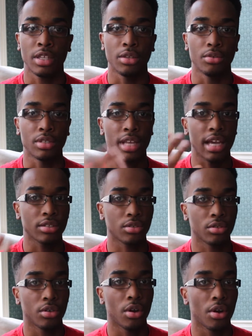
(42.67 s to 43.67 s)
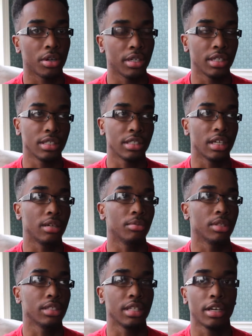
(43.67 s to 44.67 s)
he was National Guard and his job
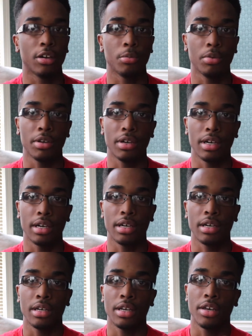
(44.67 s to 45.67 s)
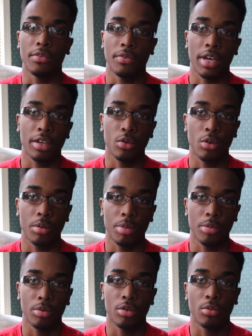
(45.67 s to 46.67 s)
was to help evacuate
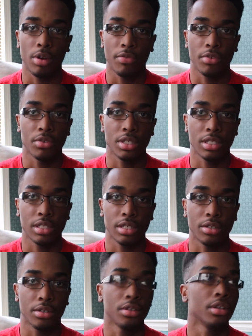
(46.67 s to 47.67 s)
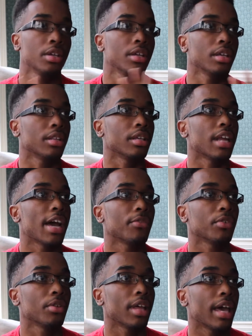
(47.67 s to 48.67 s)
people to a refugee center. Then
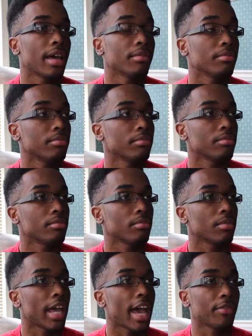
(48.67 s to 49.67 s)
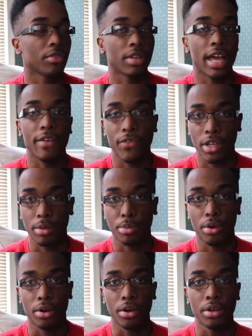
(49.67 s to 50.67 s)
after that fell
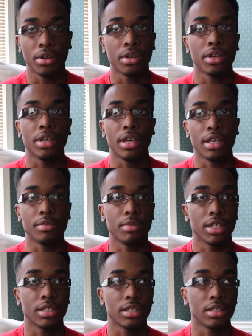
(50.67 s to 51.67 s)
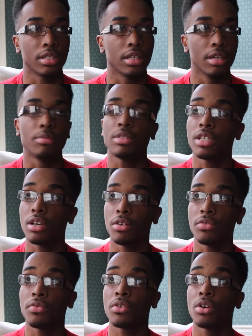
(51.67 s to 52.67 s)
apart, his mission to
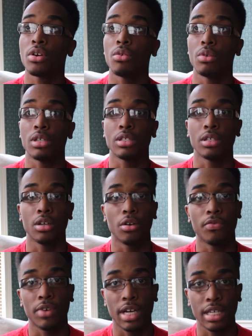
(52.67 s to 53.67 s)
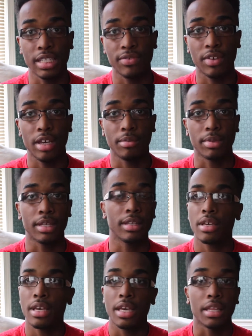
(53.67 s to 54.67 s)
himself was to go find his family.
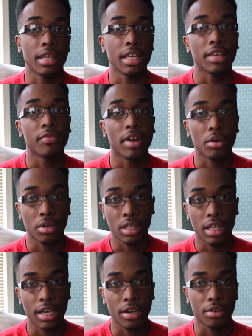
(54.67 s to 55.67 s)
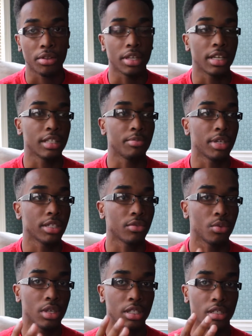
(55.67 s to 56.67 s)
And then he found Claire. Then his mission
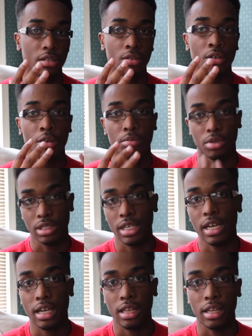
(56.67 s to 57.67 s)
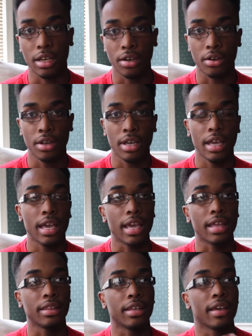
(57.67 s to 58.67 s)
was to protect Claire.
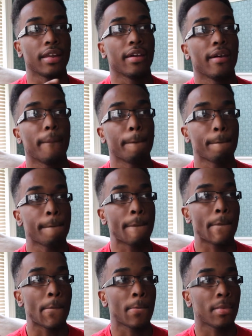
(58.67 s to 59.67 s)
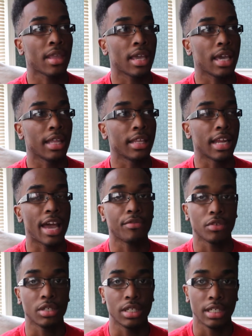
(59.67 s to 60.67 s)
And then
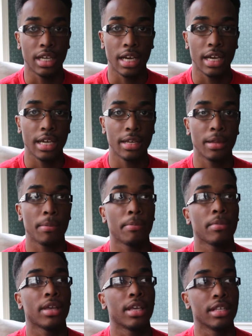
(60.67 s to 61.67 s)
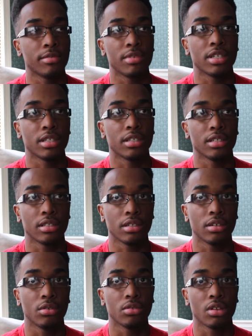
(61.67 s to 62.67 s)
after she died, his mission is to
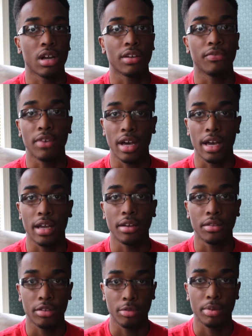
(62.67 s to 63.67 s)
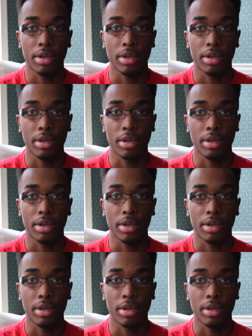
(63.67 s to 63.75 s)
go try to find their